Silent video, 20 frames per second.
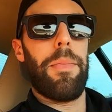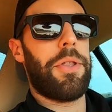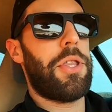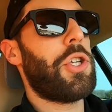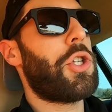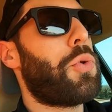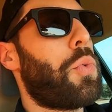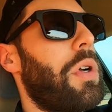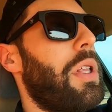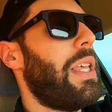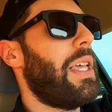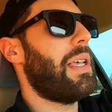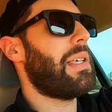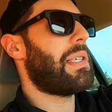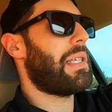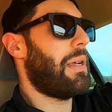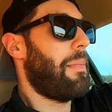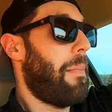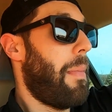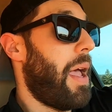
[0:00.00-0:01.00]
But this really
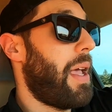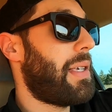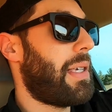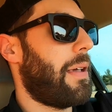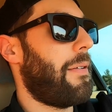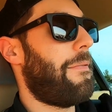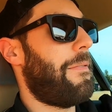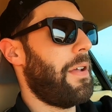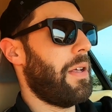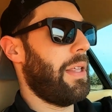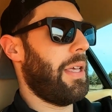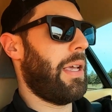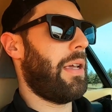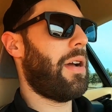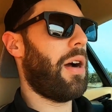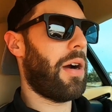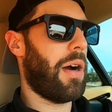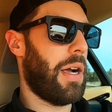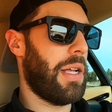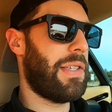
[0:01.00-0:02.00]
is an amazing
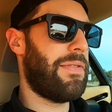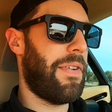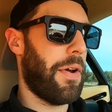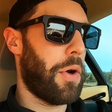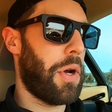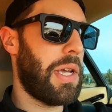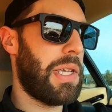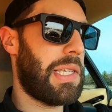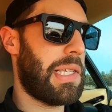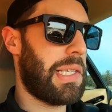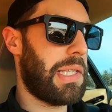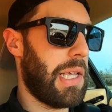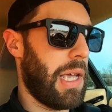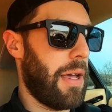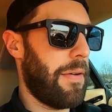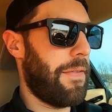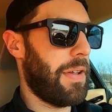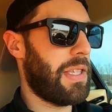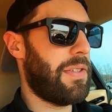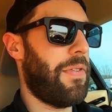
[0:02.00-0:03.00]
feeling car. It's very
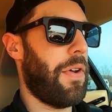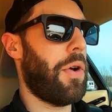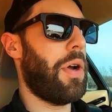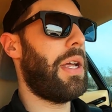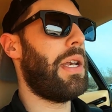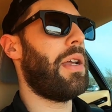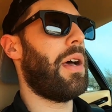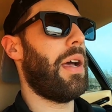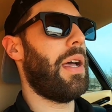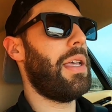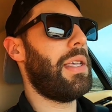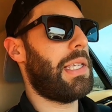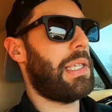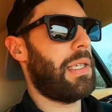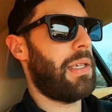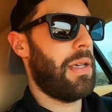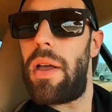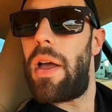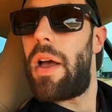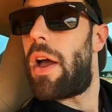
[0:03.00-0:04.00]
stiff, it's very nice.
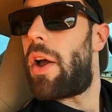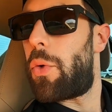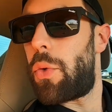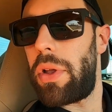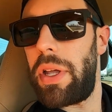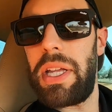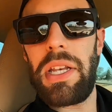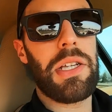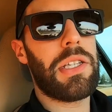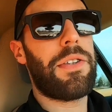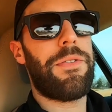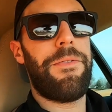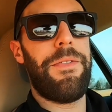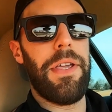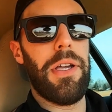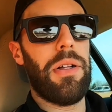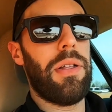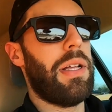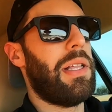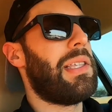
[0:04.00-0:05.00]
It really does
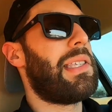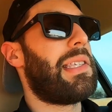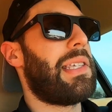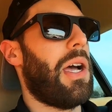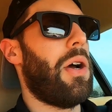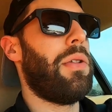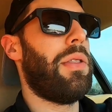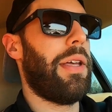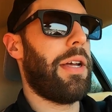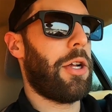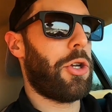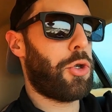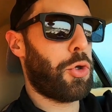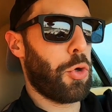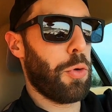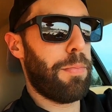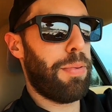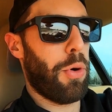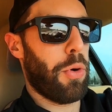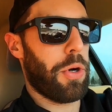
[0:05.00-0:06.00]
feel and sound like a
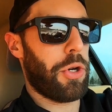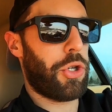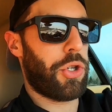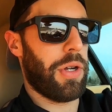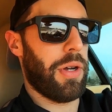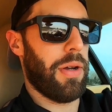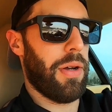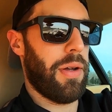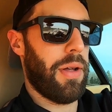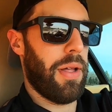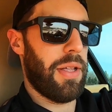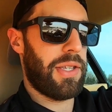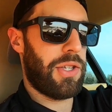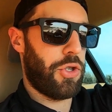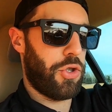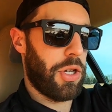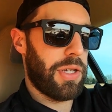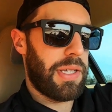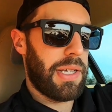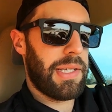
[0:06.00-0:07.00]
true
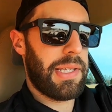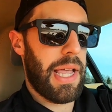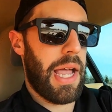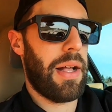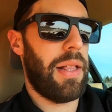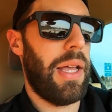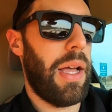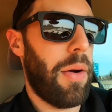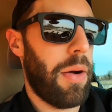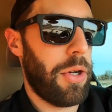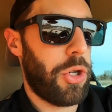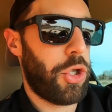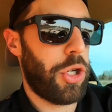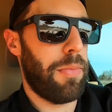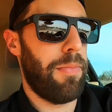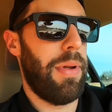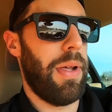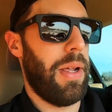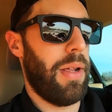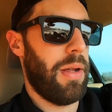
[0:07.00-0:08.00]
Porsche. It's just exactly how it
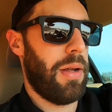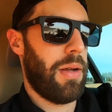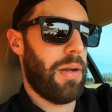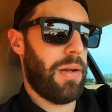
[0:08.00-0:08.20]
should be.